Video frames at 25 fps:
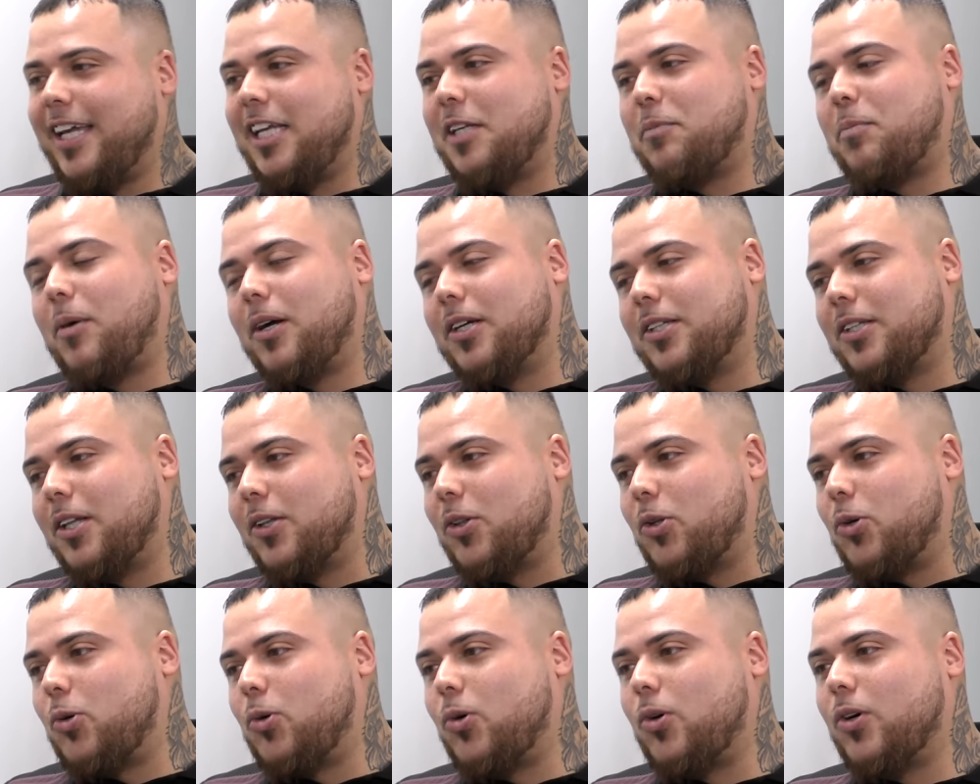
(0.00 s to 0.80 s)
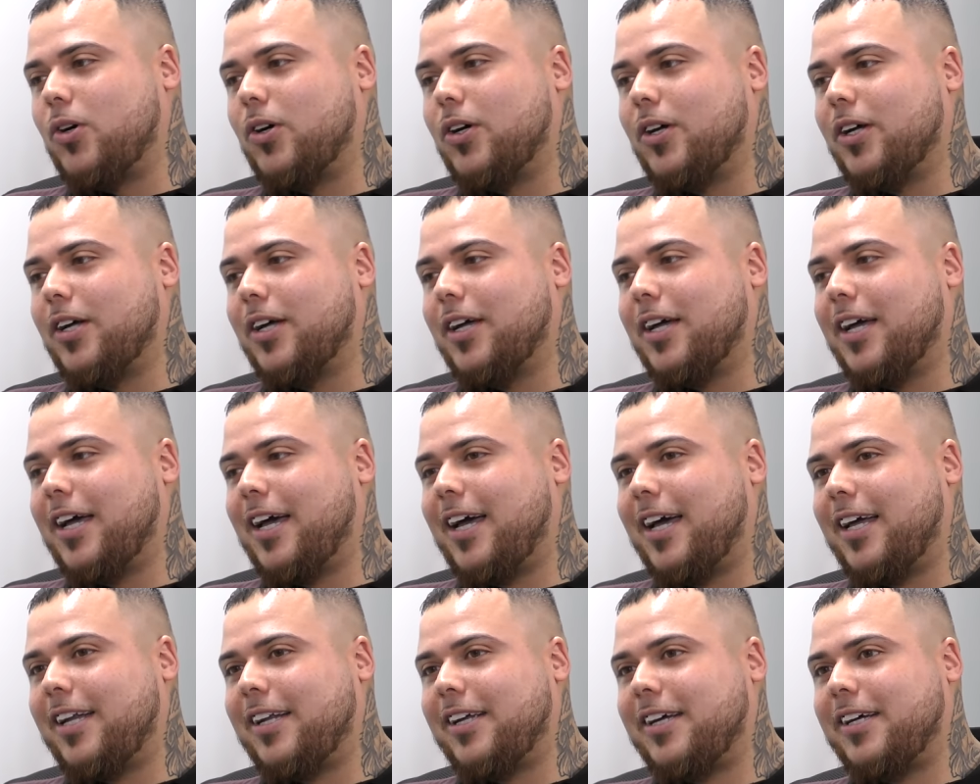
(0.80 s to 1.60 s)
he's bust the door
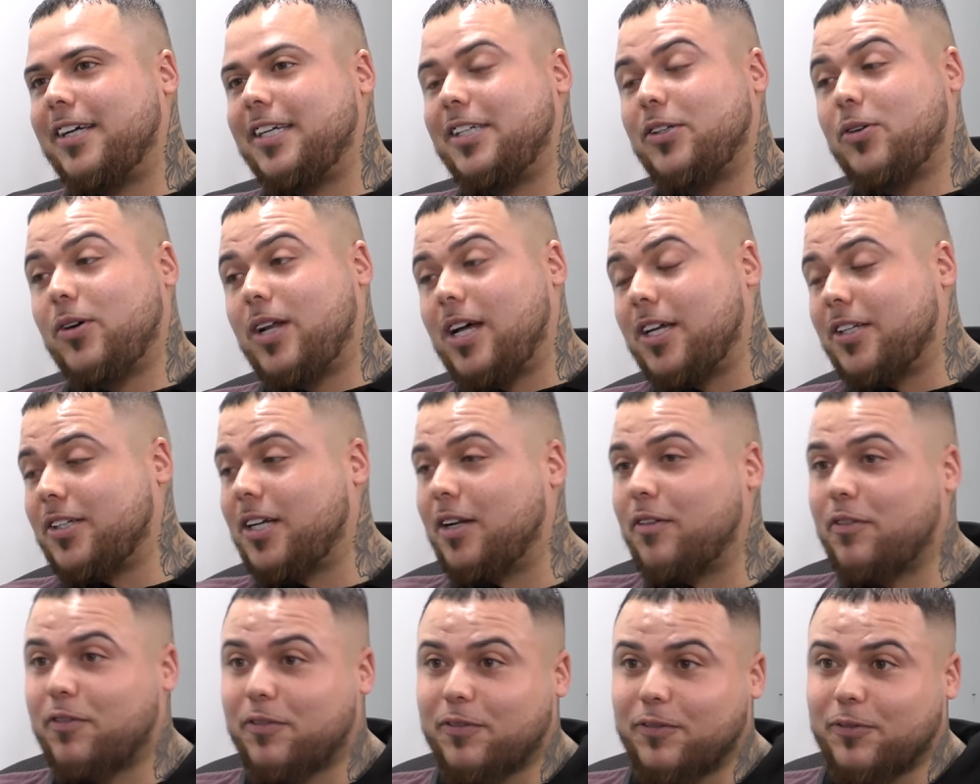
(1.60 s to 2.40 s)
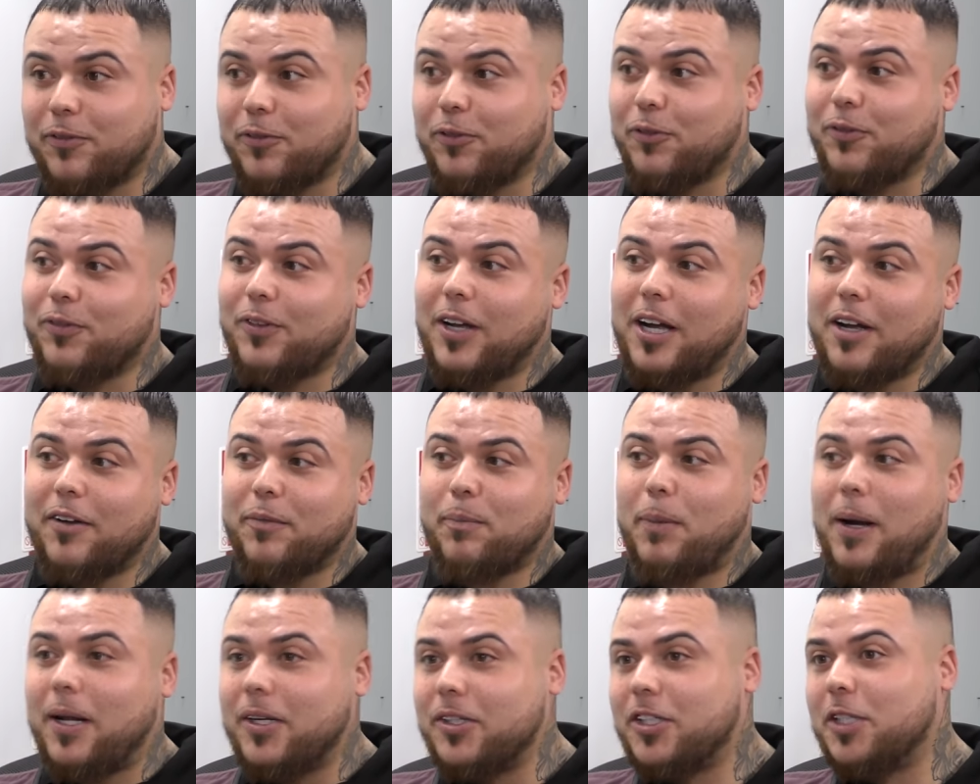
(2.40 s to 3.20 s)
and uh, he's gone outside,
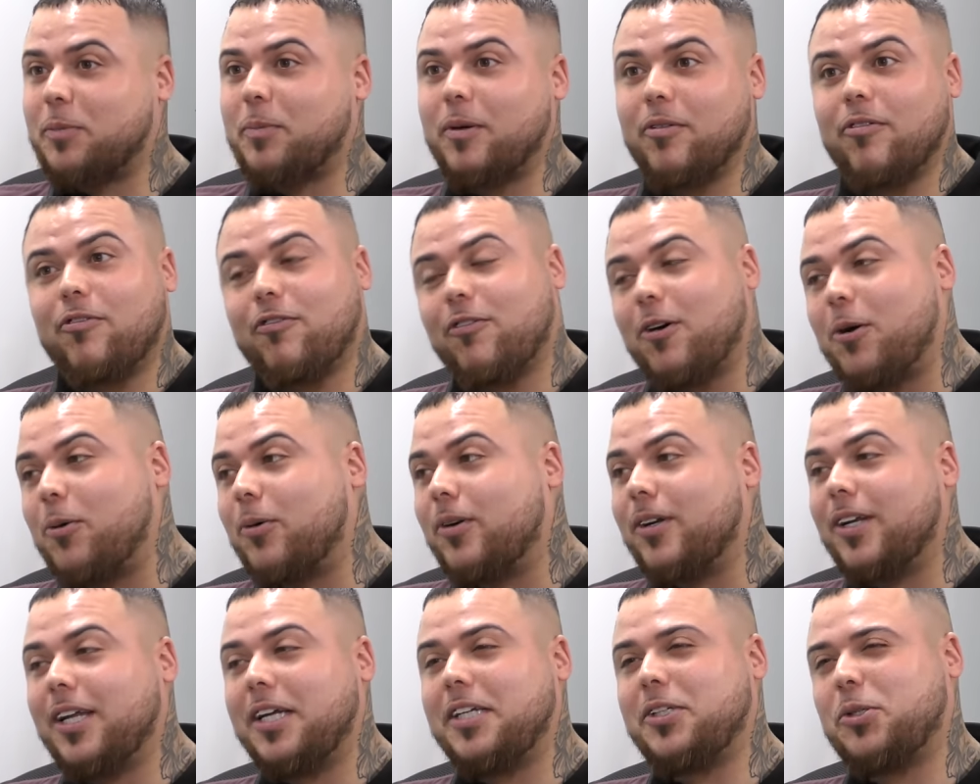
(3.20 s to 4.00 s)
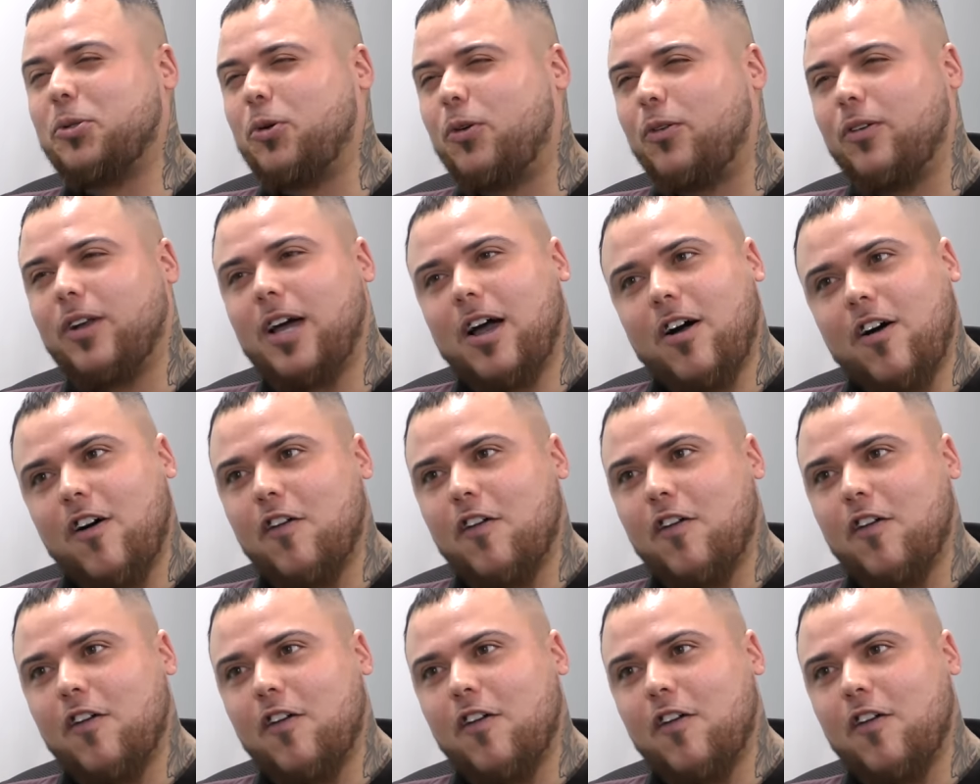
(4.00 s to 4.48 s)
like a punch has been thrown, and they sort of